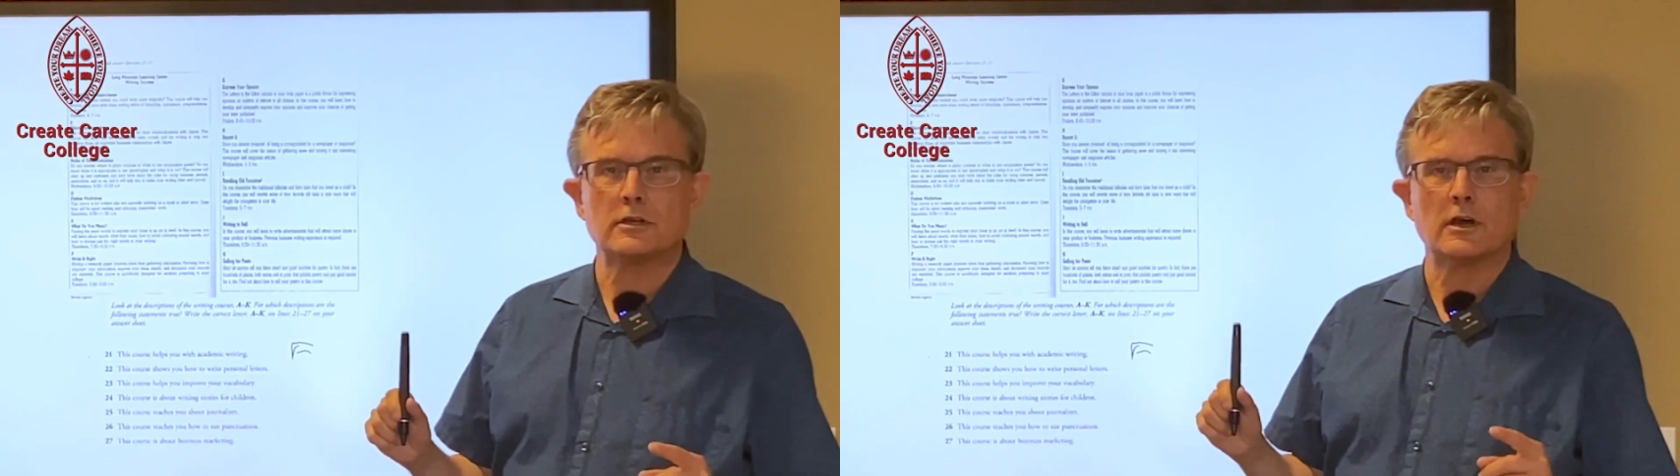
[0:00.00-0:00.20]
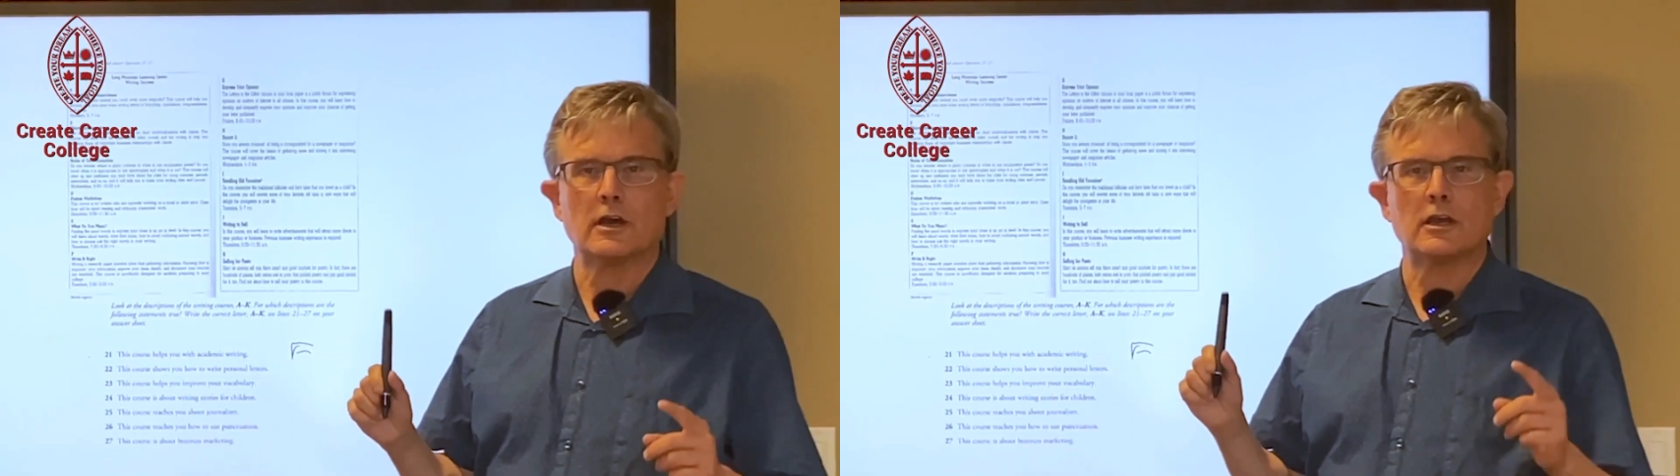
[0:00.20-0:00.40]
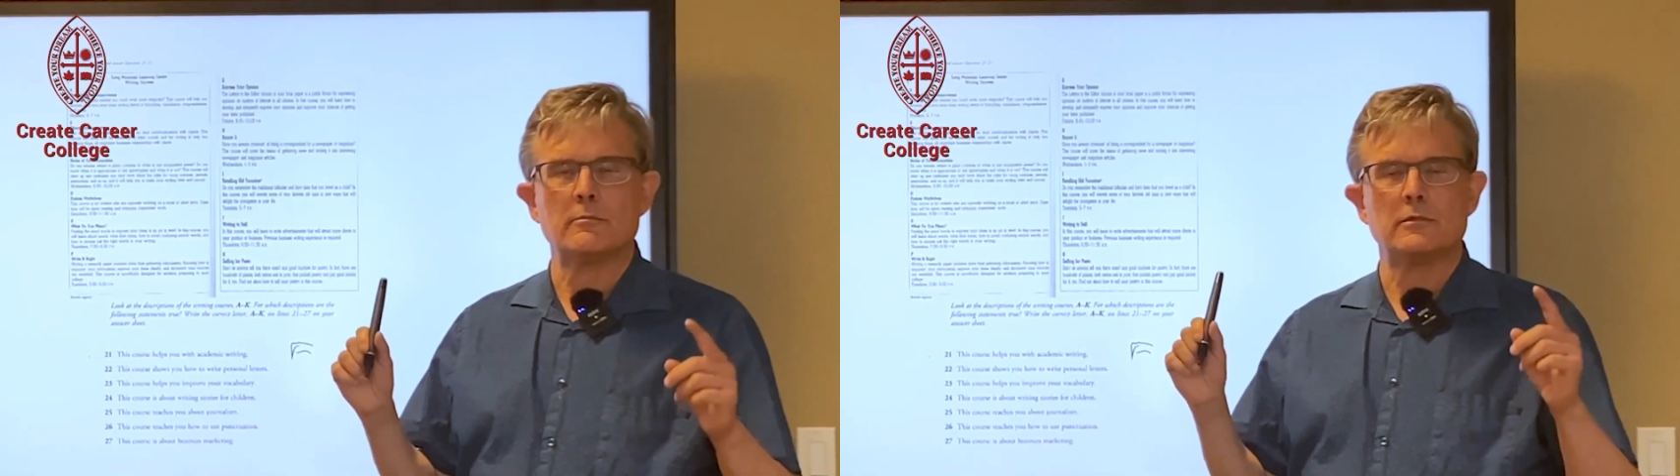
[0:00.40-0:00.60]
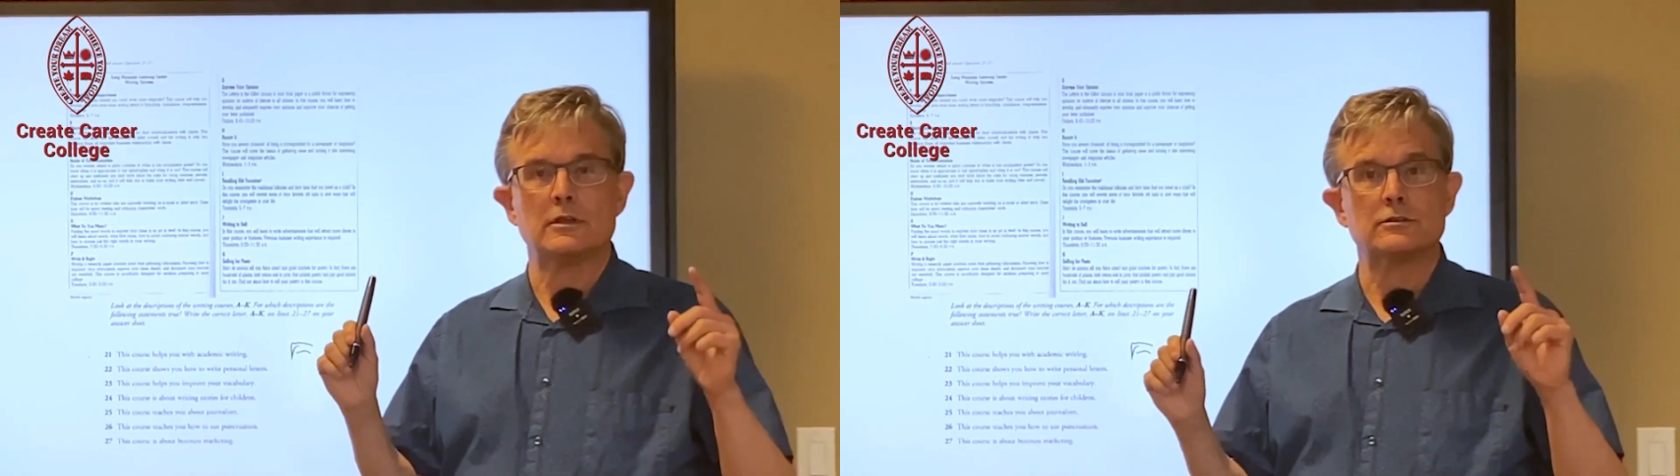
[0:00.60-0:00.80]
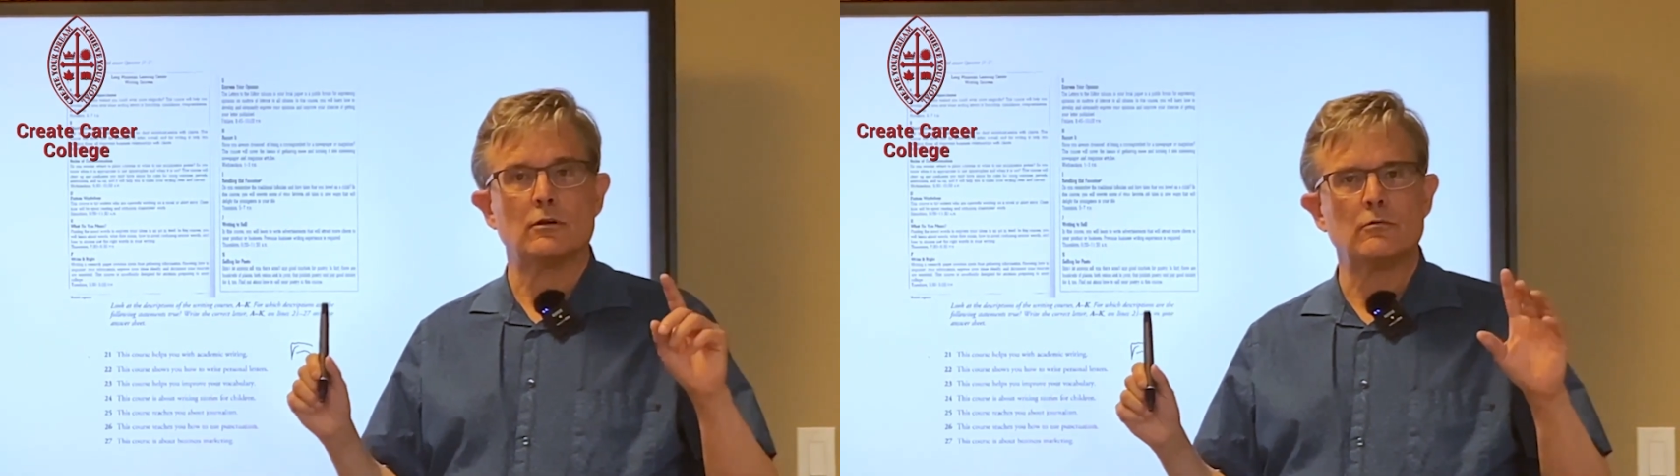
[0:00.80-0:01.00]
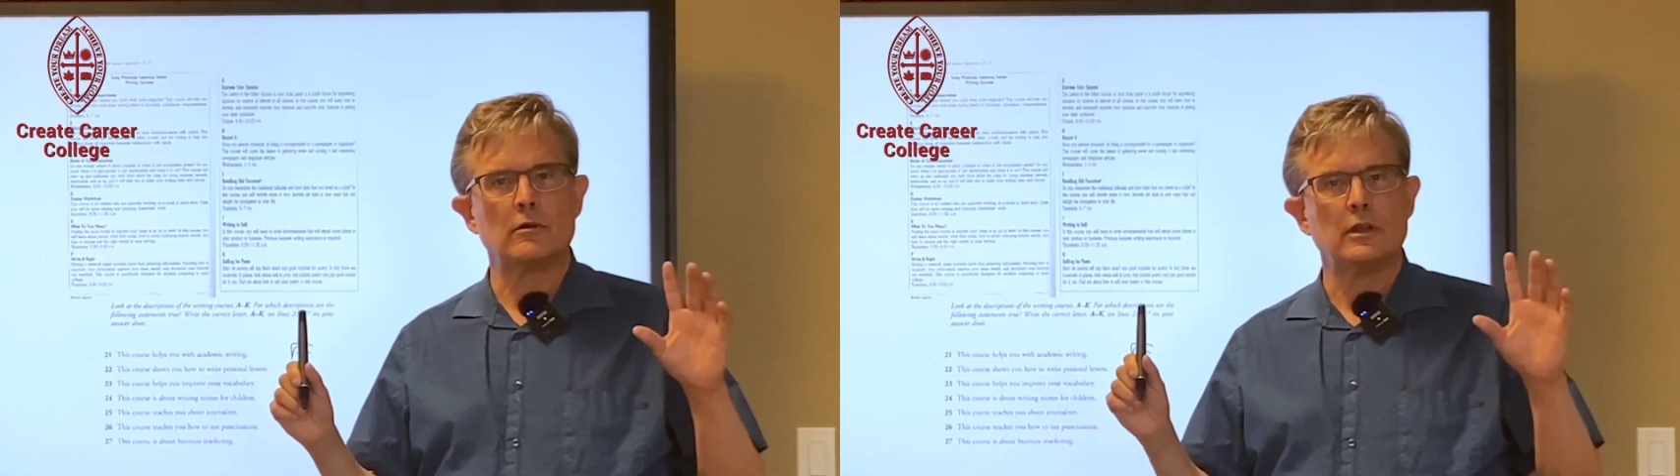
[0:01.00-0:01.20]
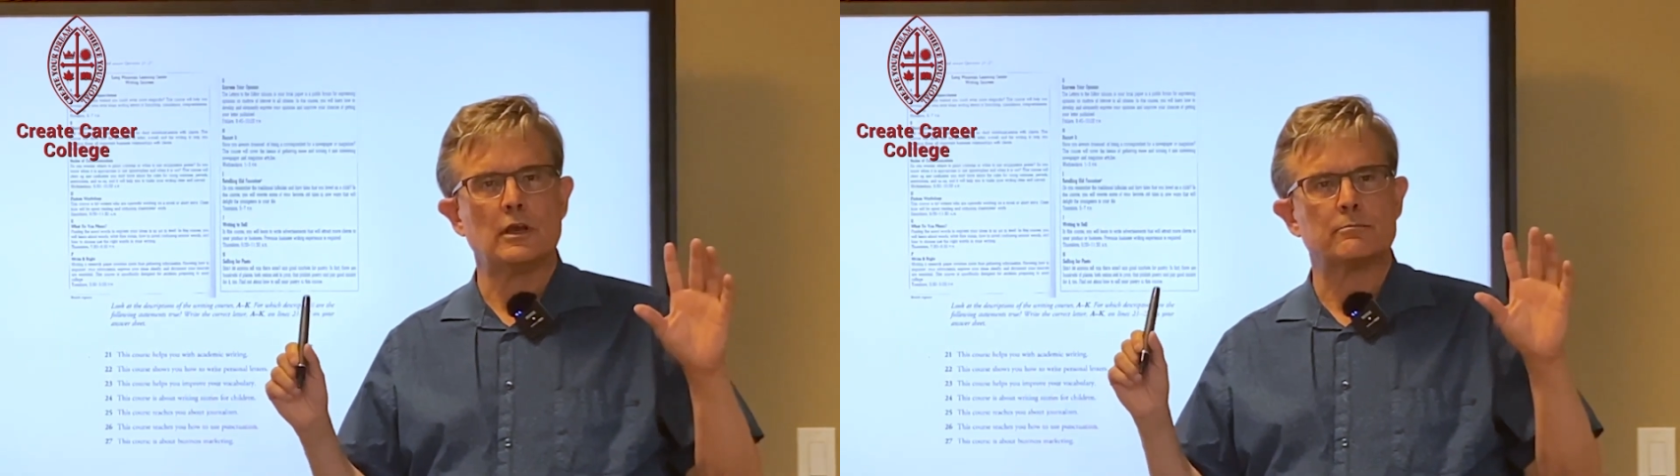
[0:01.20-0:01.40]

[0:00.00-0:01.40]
time, it's only a